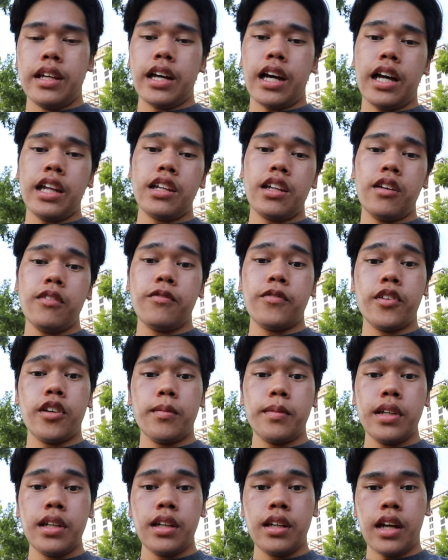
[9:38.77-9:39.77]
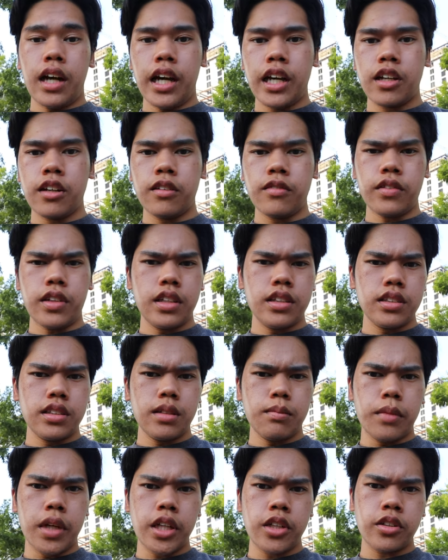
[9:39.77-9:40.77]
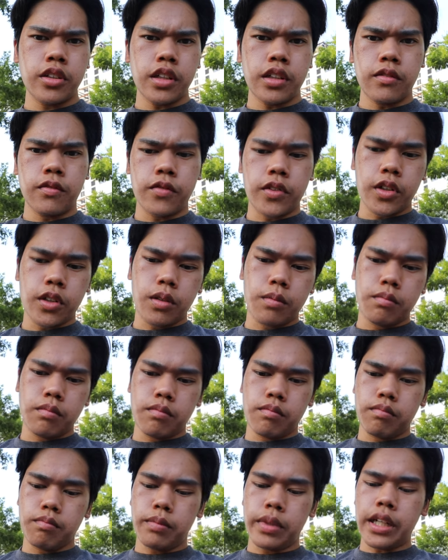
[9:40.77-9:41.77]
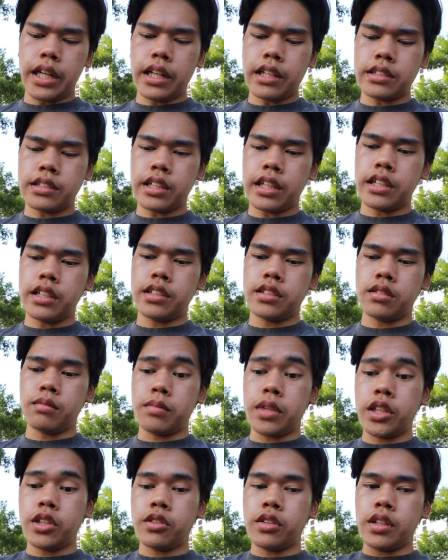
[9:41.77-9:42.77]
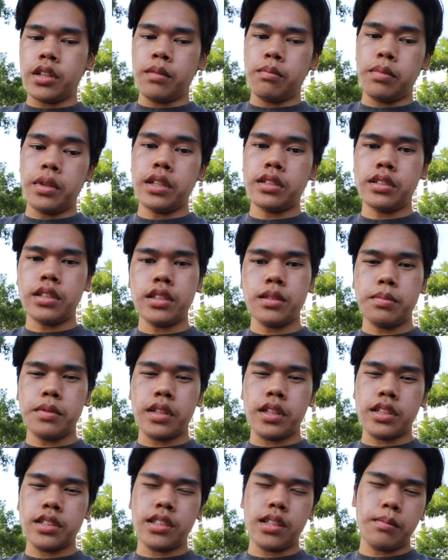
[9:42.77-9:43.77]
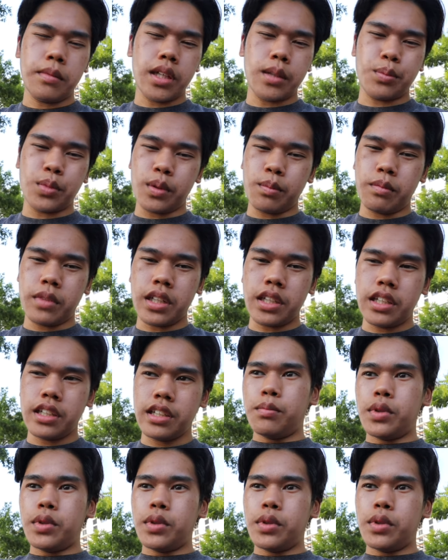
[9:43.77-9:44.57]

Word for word: Like I love filming. I could have easily majored in film, but I decided to major in business because they make more money.